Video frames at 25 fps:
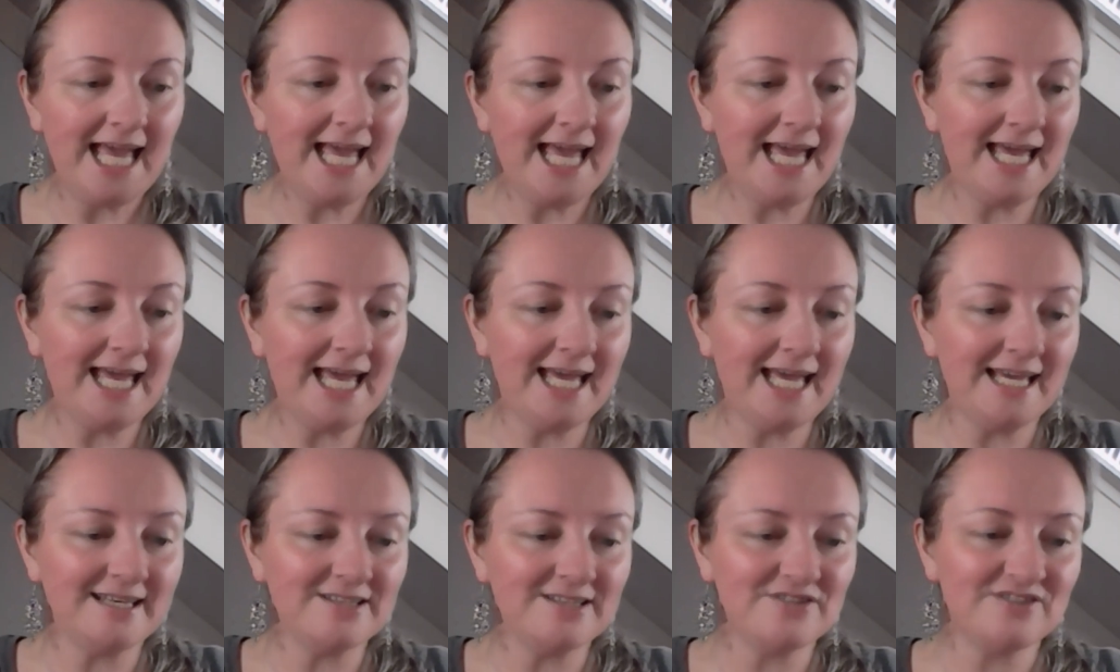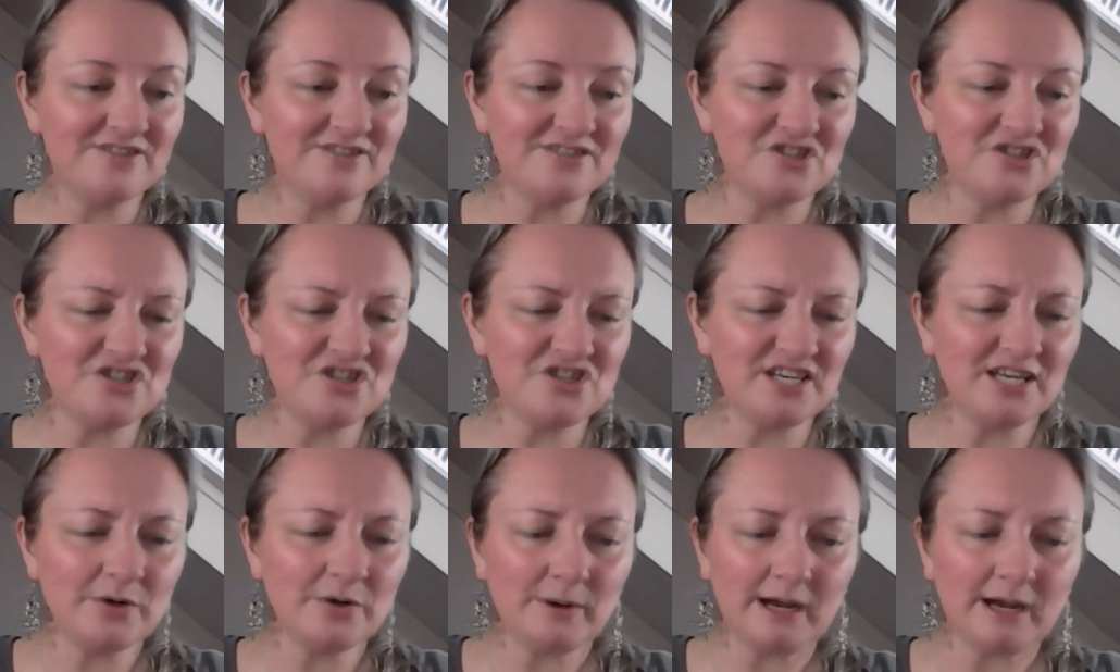And the
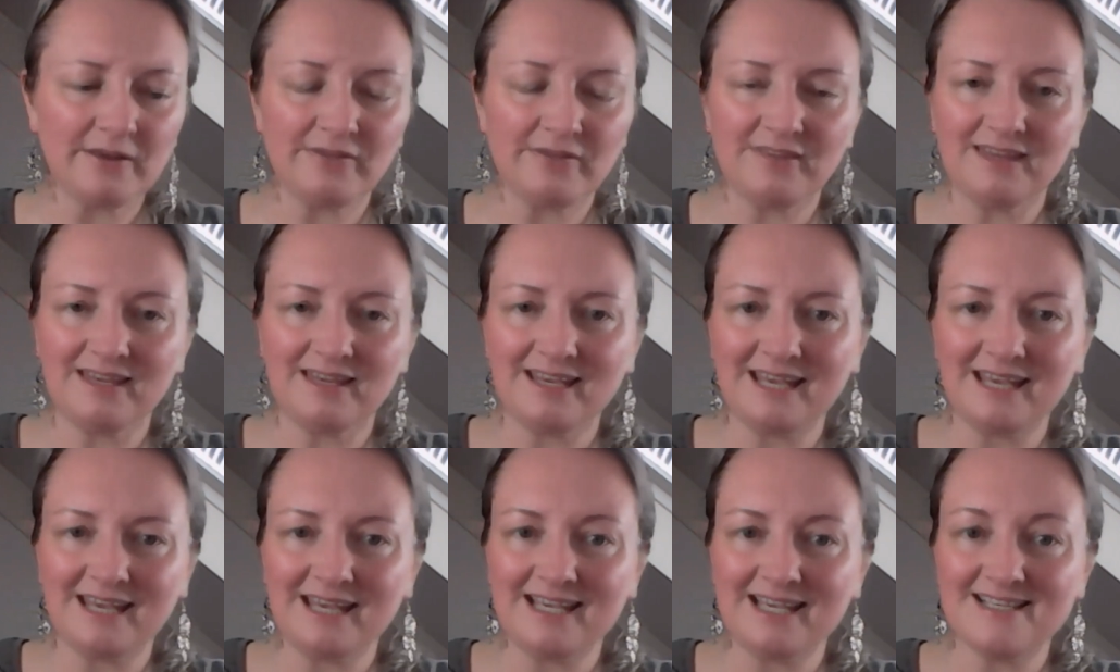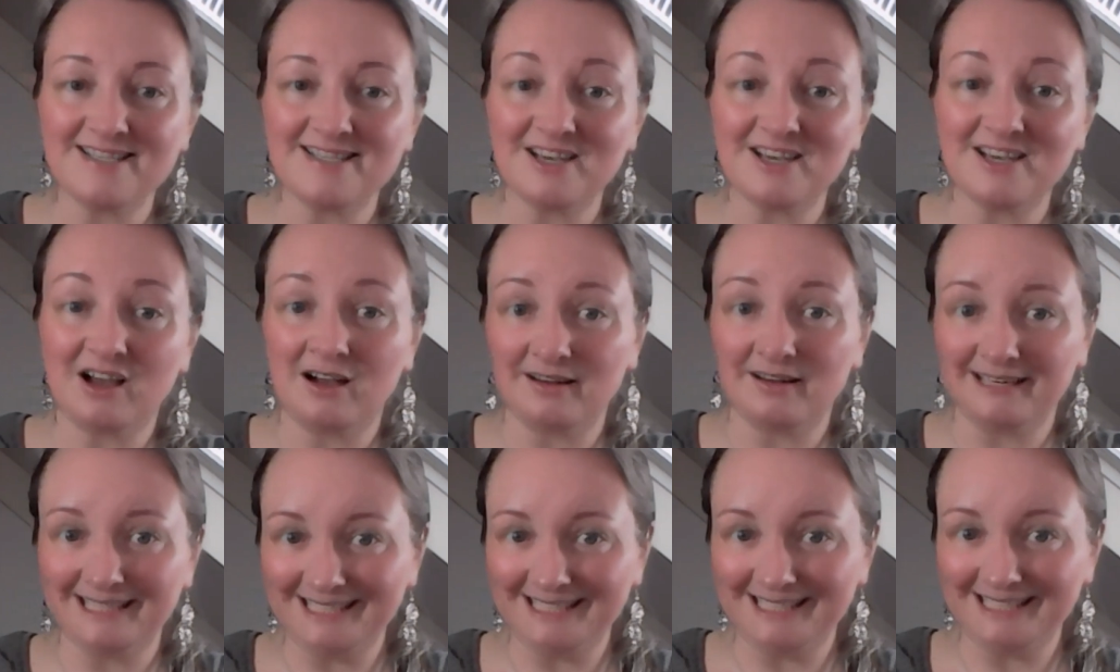shadow, I think, is
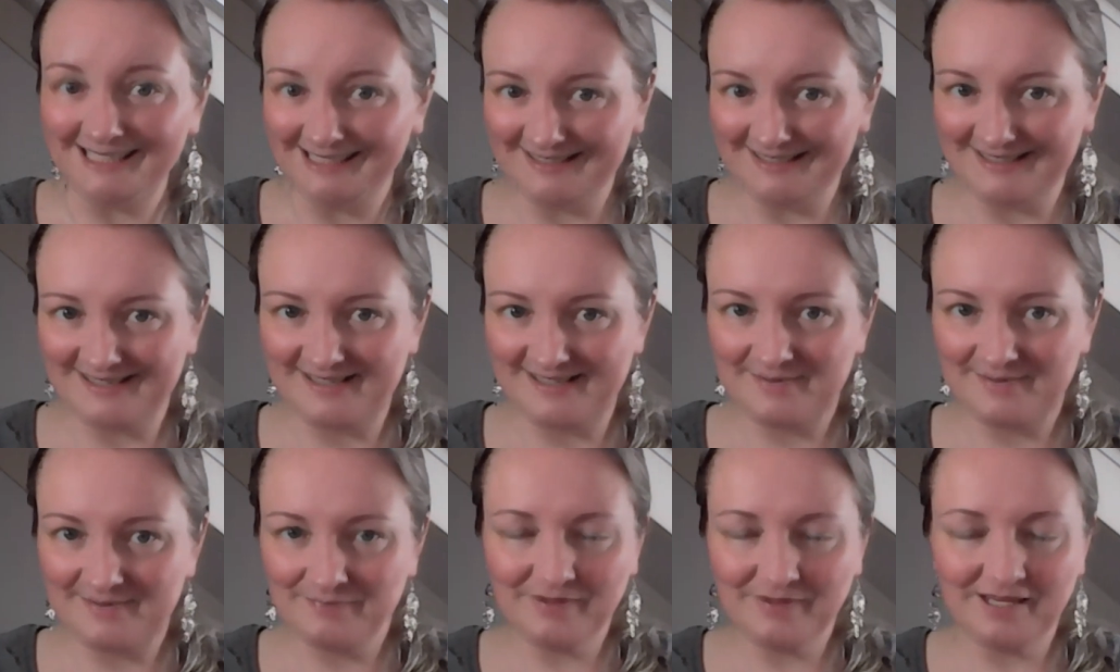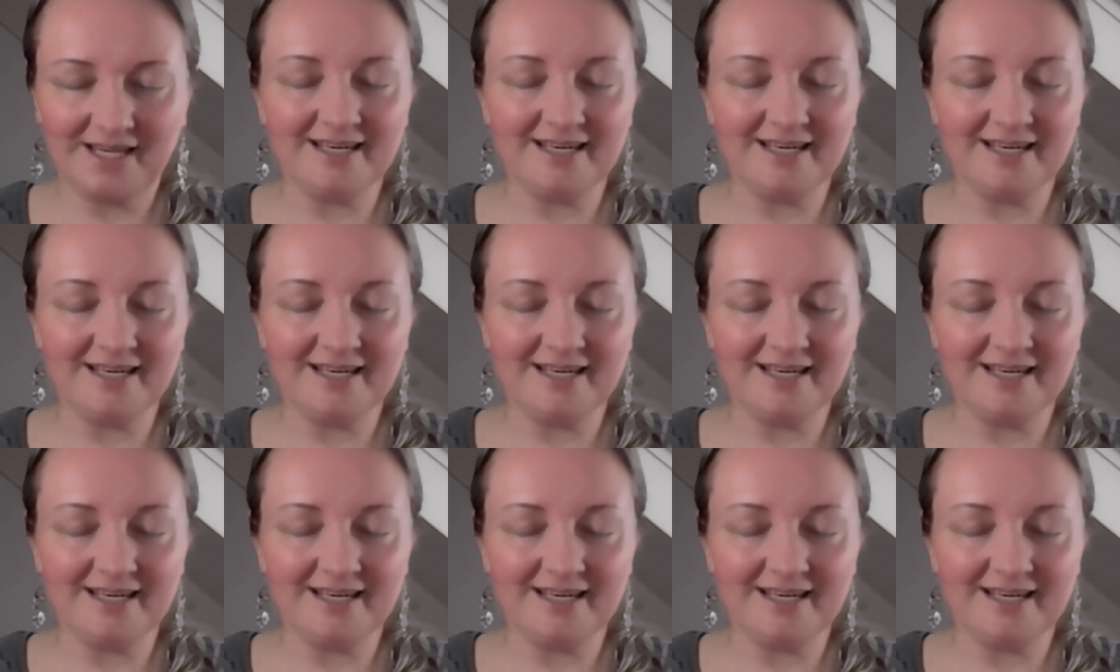unease.